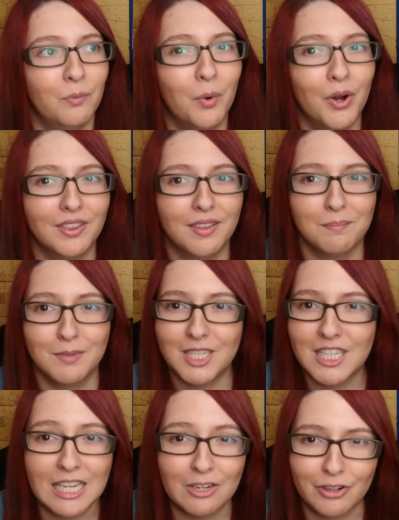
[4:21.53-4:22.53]
what
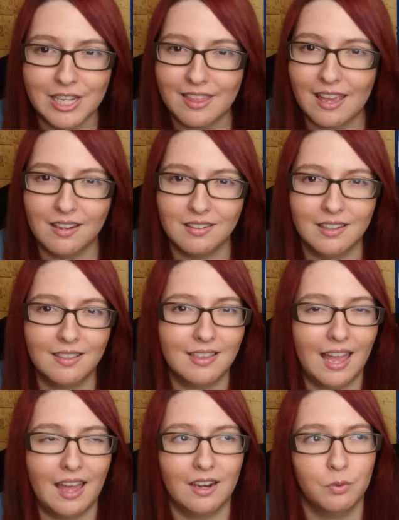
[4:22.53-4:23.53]
machinery they
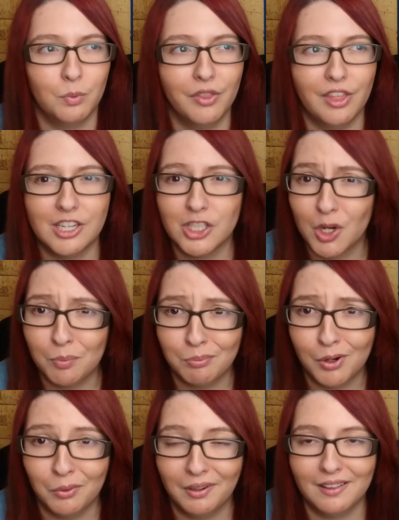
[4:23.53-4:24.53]
understand, what their
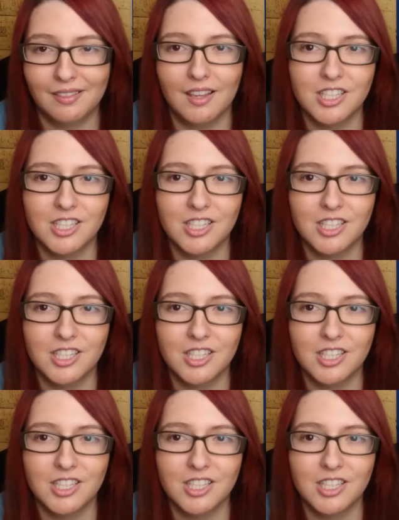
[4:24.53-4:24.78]
job role is.